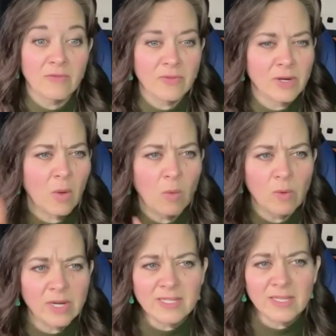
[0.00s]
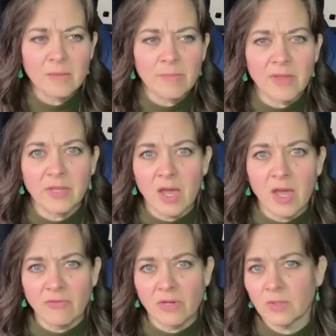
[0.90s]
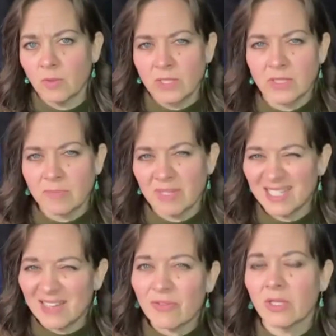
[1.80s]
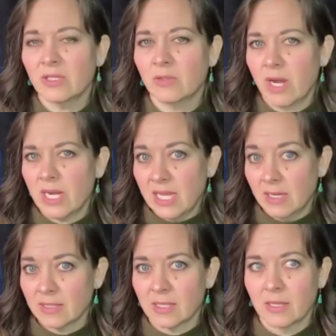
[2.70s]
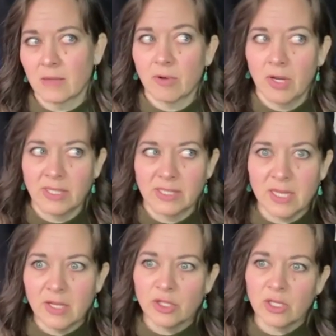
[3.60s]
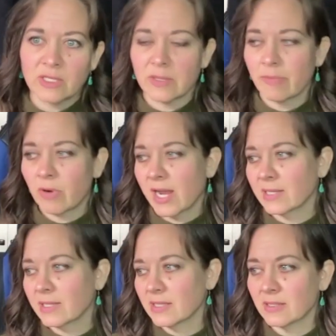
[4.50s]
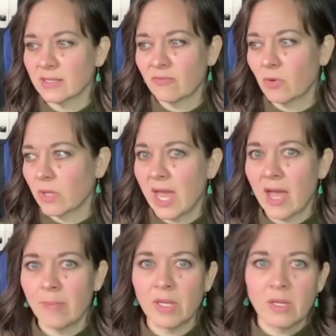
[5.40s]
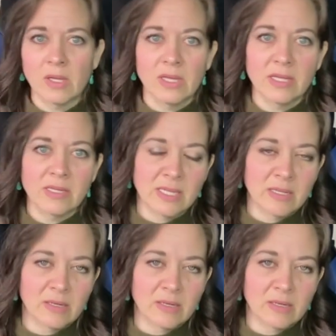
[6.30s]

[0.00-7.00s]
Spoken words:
and figure out, well, what is it about the confidence? What specifically do I need? Is it pronunciation? Is it practice? Is it vocab? Is